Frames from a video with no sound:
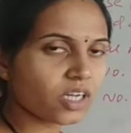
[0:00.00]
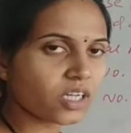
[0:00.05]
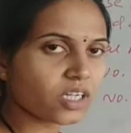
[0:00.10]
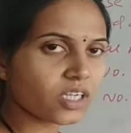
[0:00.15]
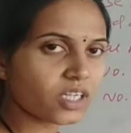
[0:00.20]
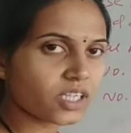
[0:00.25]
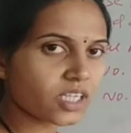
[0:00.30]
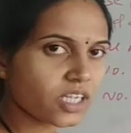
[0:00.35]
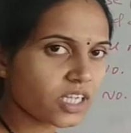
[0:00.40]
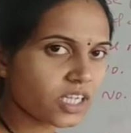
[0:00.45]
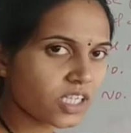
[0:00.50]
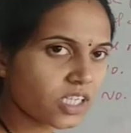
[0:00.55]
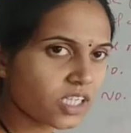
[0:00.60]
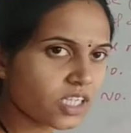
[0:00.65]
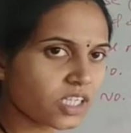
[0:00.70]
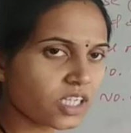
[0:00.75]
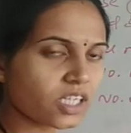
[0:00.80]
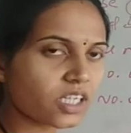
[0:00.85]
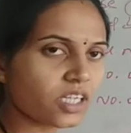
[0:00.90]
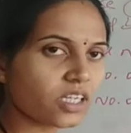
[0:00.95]
it
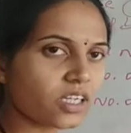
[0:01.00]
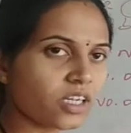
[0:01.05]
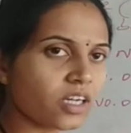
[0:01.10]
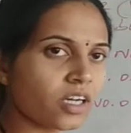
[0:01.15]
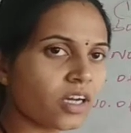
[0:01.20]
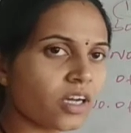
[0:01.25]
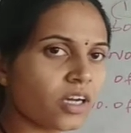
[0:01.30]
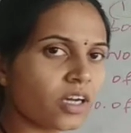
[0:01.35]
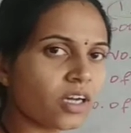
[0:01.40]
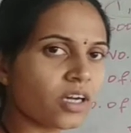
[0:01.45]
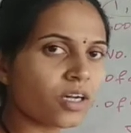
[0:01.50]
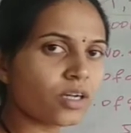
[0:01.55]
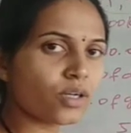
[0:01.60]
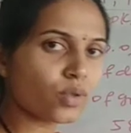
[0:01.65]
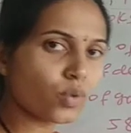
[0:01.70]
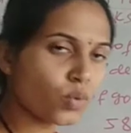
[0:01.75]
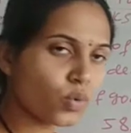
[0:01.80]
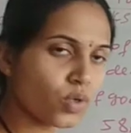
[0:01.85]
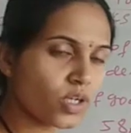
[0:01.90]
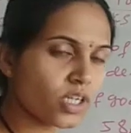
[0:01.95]
is
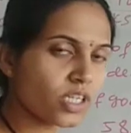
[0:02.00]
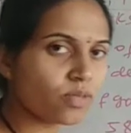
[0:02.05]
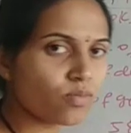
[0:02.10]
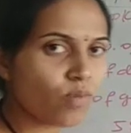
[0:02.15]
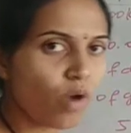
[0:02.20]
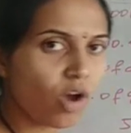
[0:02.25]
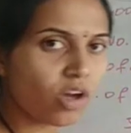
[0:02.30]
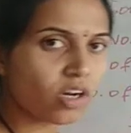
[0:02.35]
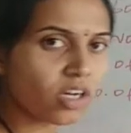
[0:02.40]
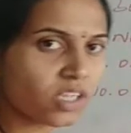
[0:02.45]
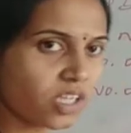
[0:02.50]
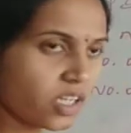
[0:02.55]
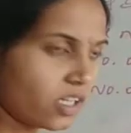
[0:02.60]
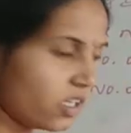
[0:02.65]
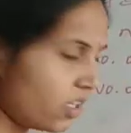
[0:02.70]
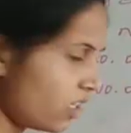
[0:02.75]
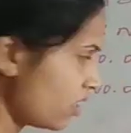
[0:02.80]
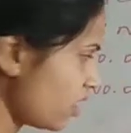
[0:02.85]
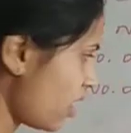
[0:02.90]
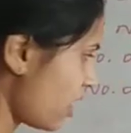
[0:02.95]
2 is smaller than
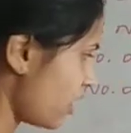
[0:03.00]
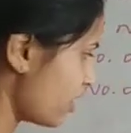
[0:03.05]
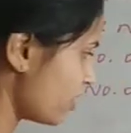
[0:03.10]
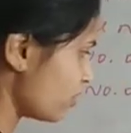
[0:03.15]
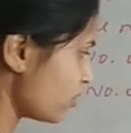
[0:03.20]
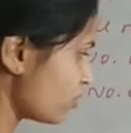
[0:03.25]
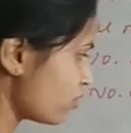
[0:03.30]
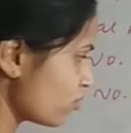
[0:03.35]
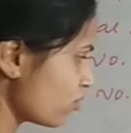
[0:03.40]
8.